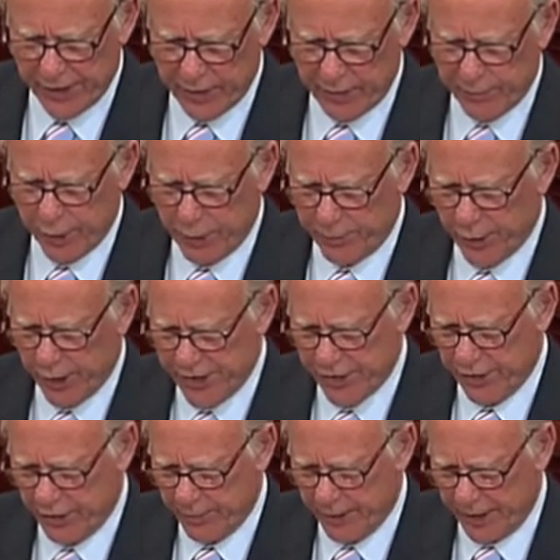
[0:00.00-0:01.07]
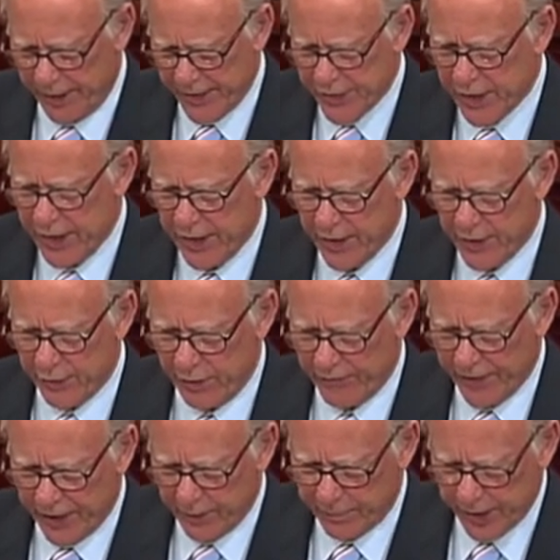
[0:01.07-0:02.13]
and appropriation committees to
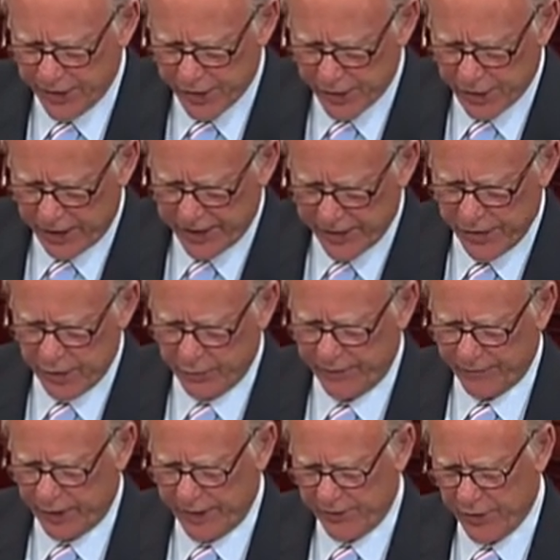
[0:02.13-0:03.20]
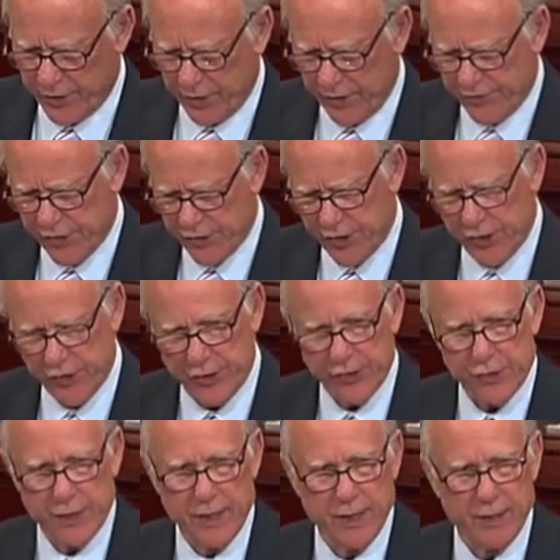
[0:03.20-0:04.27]
develop legislation to reflect the tough
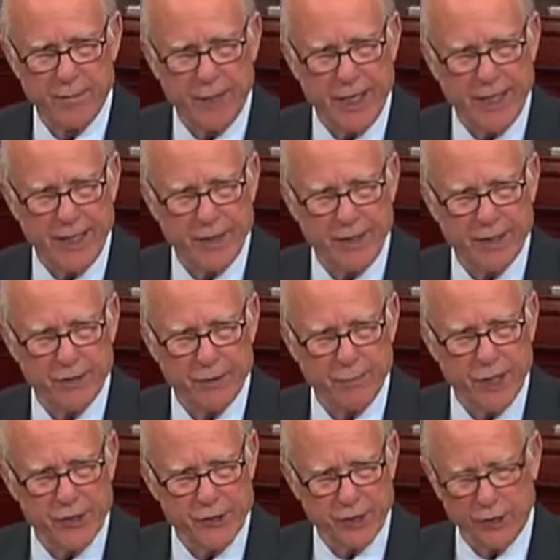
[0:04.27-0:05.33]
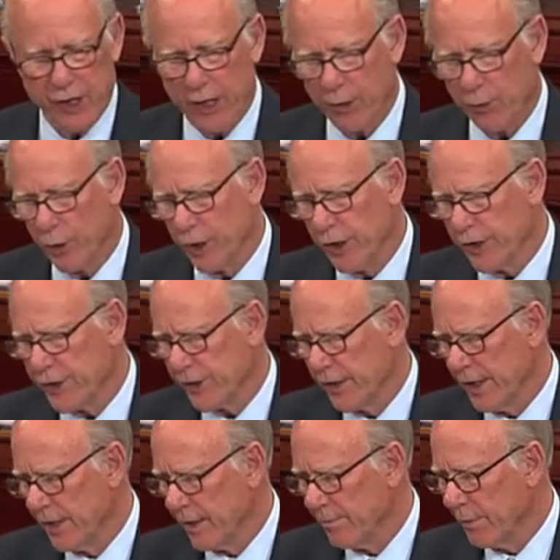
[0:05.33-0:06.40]
decisions made in the budget. A lot of words,
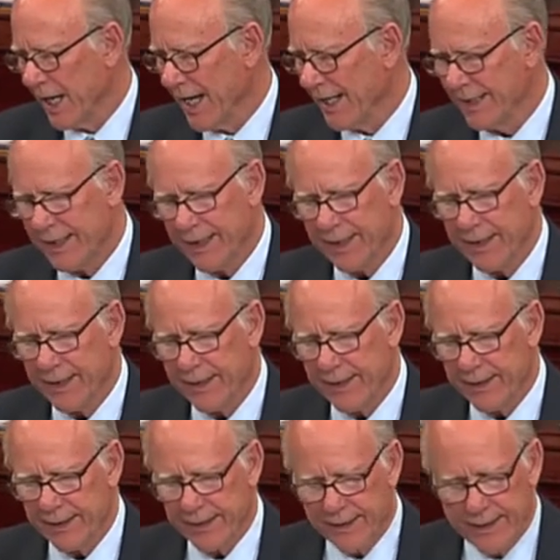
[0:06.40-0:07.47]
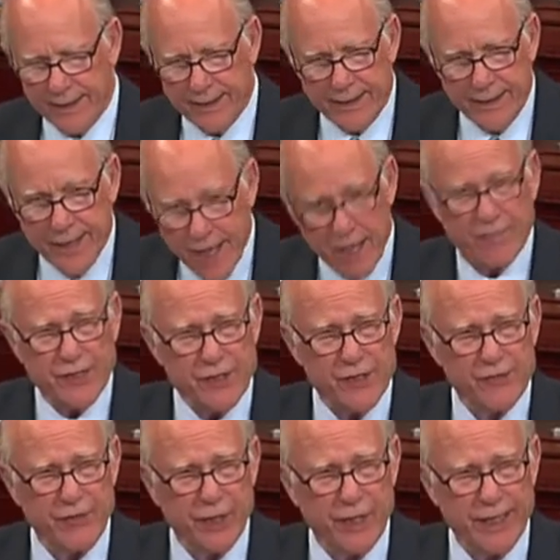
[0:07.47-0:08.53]
but none of it's
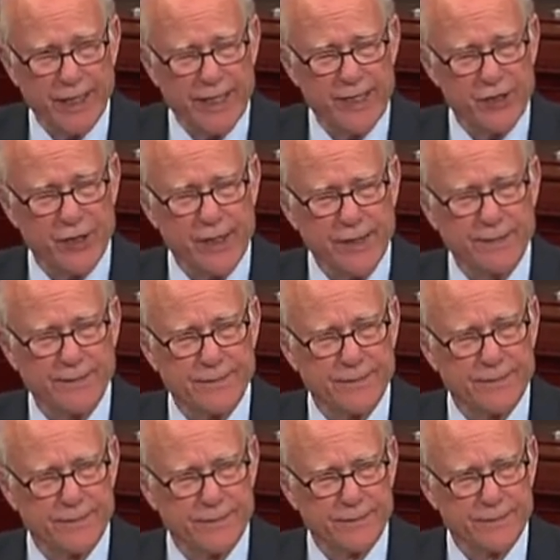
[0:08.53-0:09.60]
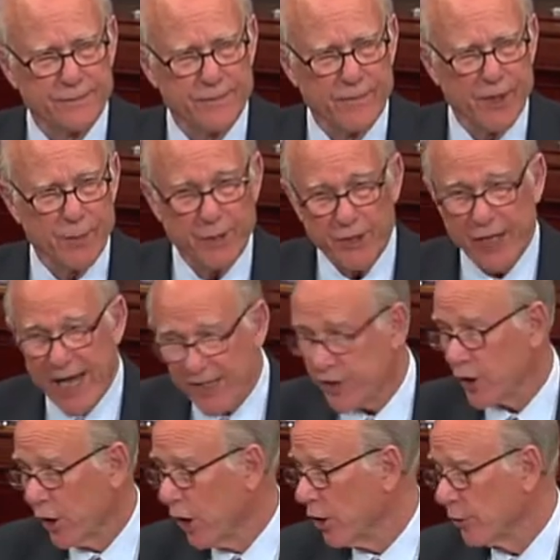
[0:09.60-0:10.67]
very easy. But that's
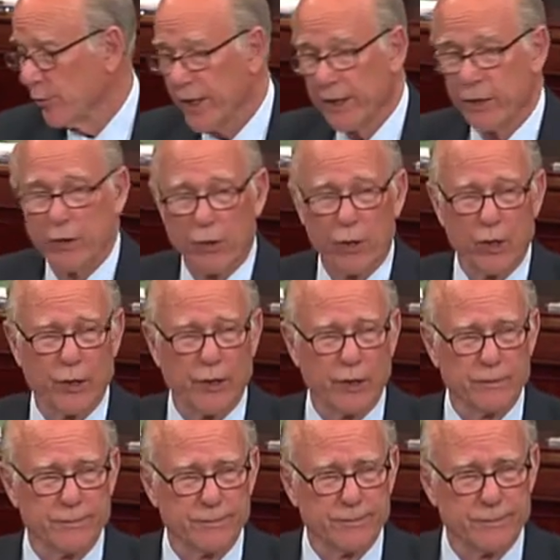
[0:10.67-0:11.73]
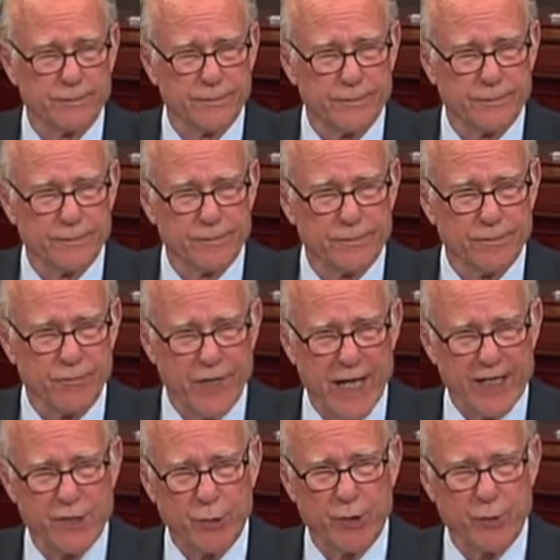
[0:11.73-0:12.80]
called regular order.
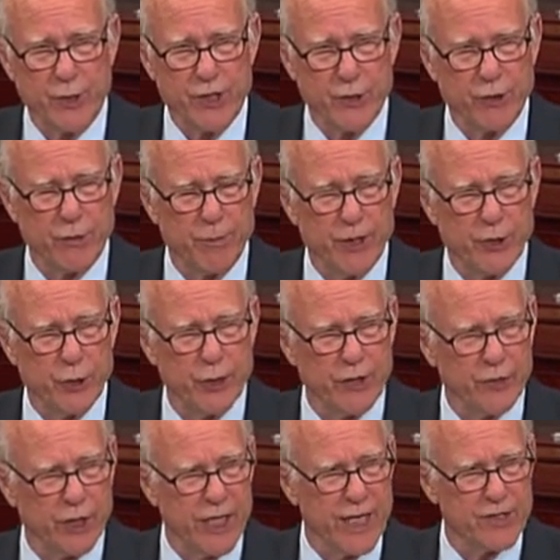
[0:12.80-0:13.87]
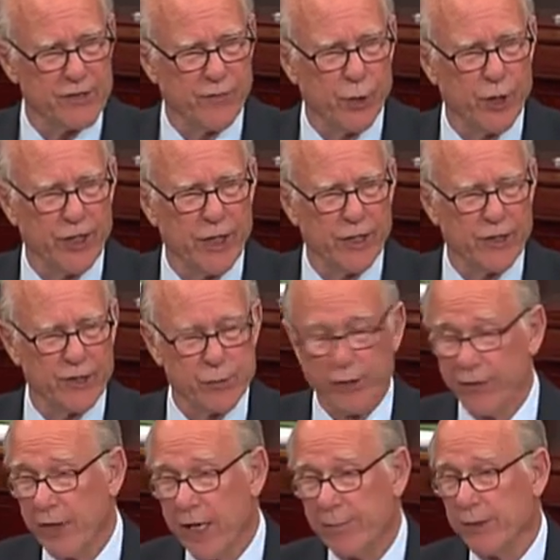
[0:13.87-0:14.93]
That's what we should have been doing the last 4 years. We
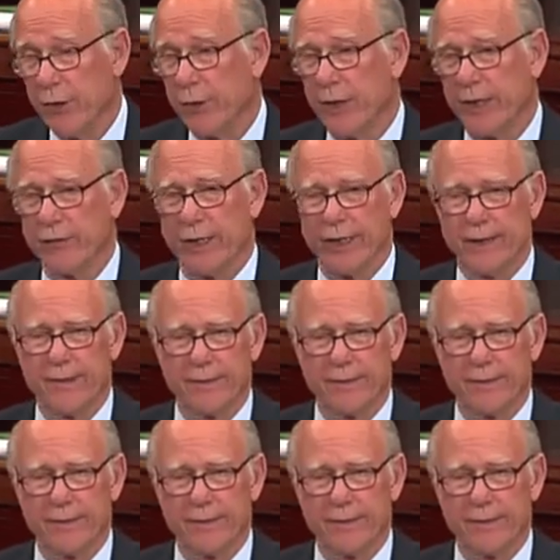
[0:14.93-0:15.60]
have not been doing that.